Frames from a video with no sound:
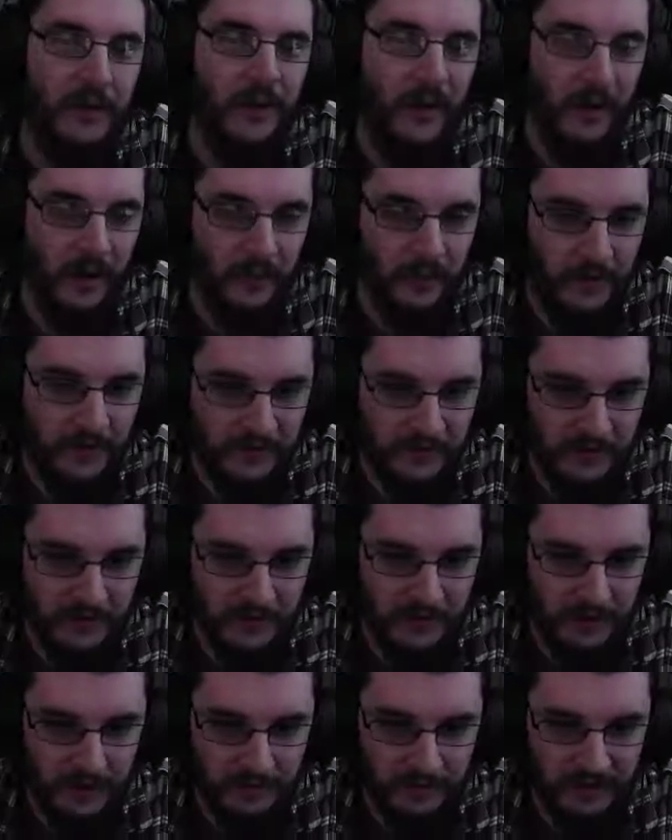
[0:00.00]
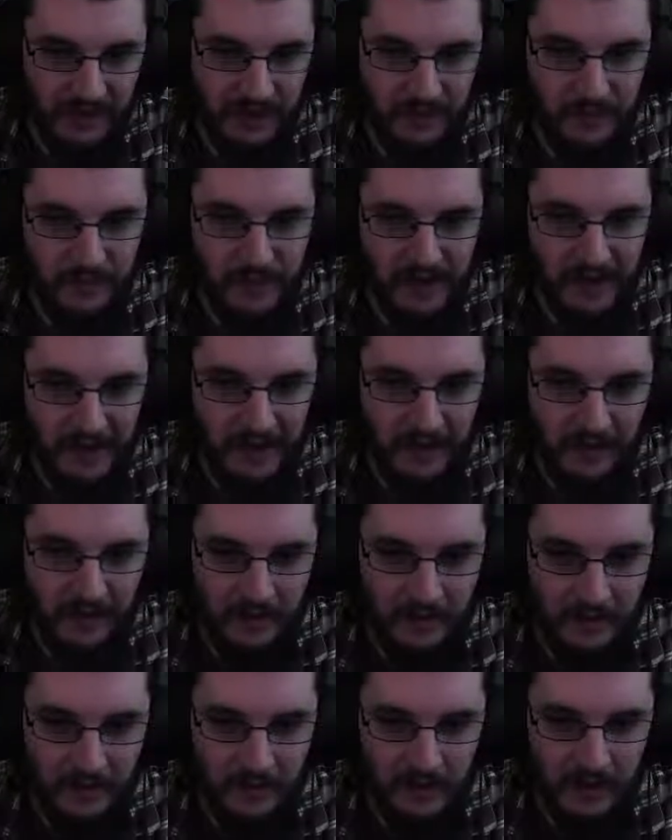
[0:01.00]
Armor exchange updated, buy
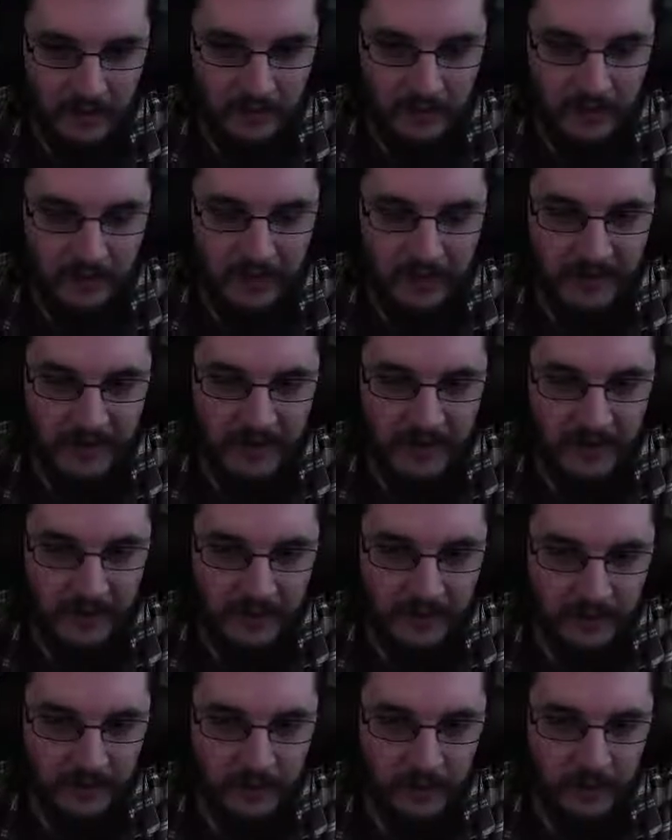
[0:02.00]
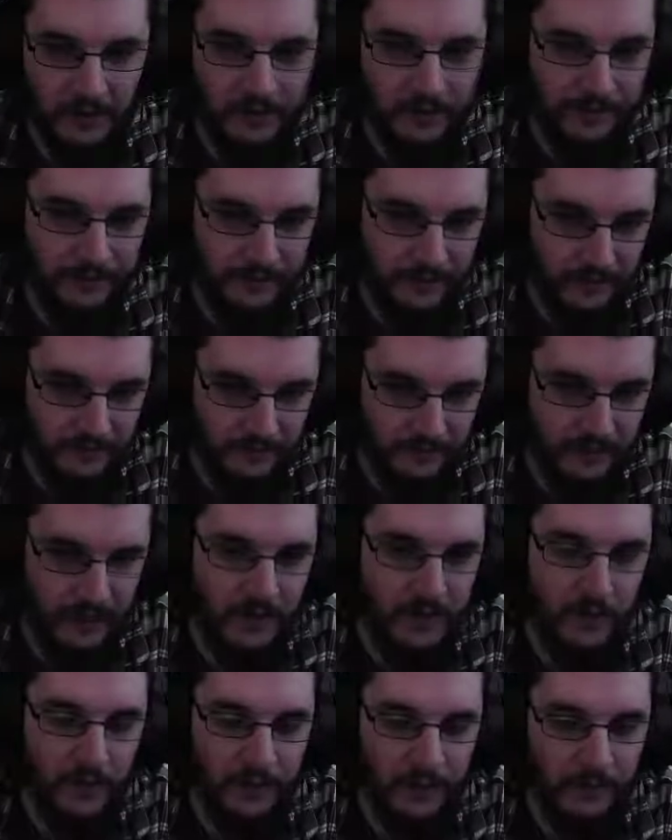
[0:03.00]
character and weapon skins in the store.
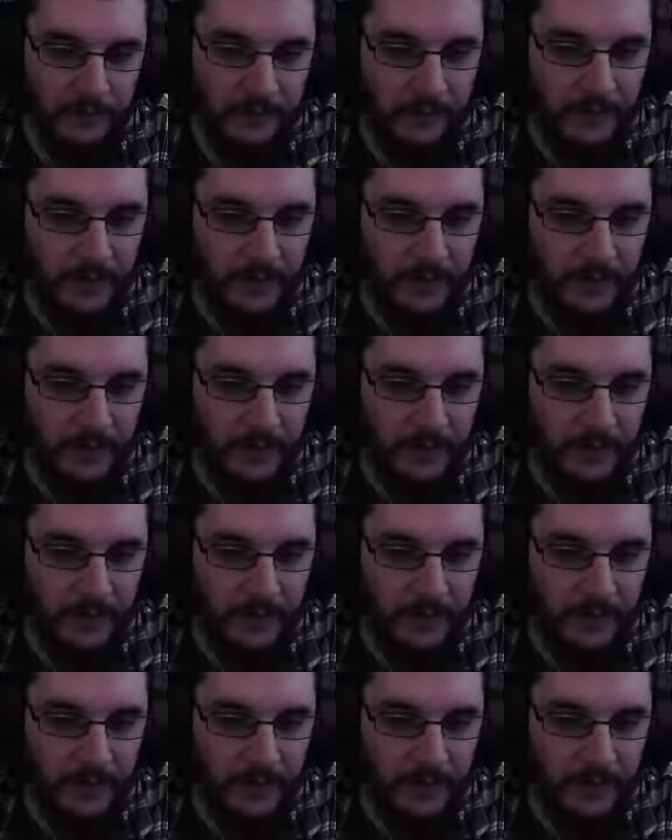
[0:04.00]
Cool.